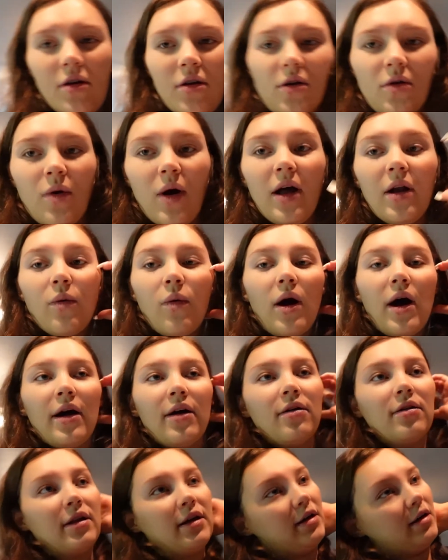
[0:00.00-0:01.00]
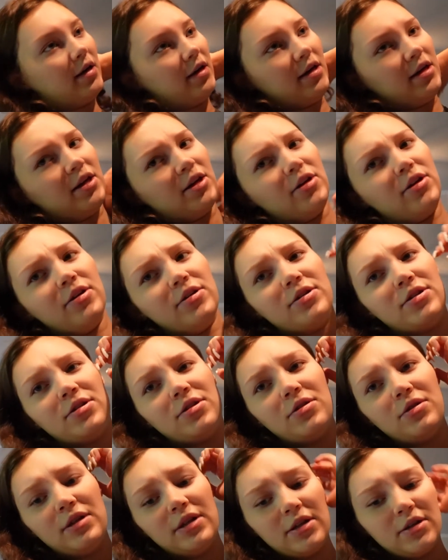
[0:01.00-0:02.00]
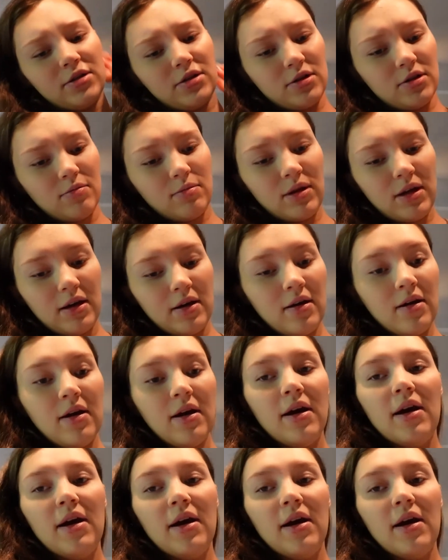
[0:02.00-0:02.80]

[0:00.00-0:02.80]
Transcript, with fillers: quite a while, like a year to two years or something.